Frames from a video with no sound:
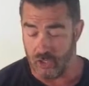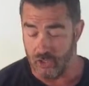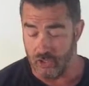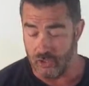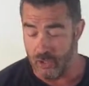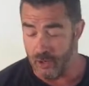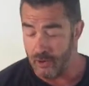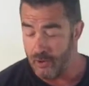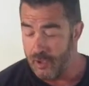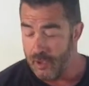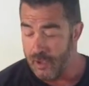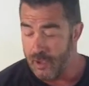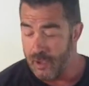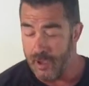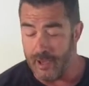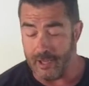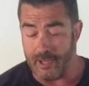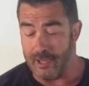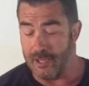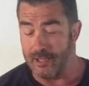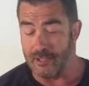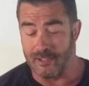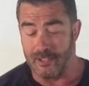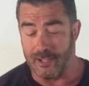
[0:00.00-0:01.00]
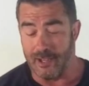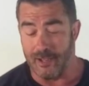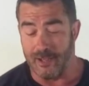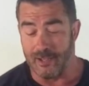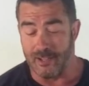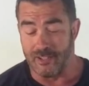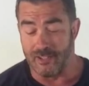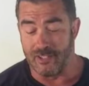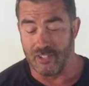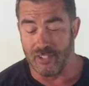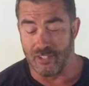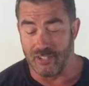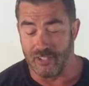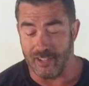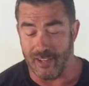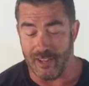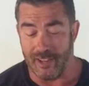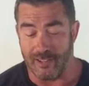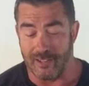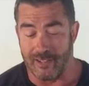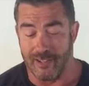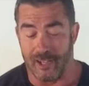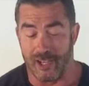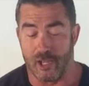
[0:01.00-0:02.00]
So I can't tell you, this is
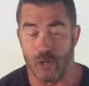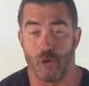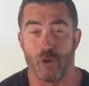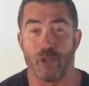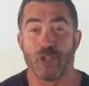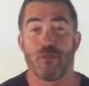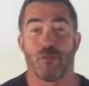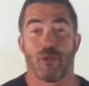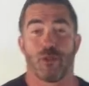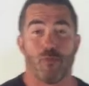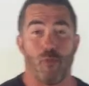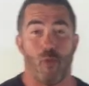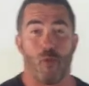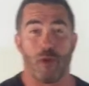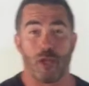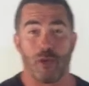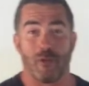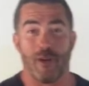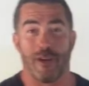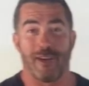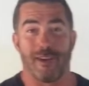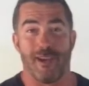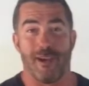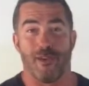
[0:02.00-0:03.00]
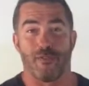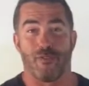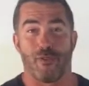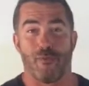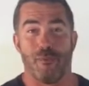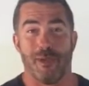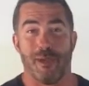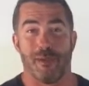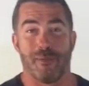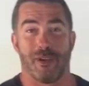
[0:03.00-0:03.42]
like a Christmas morning right now for me,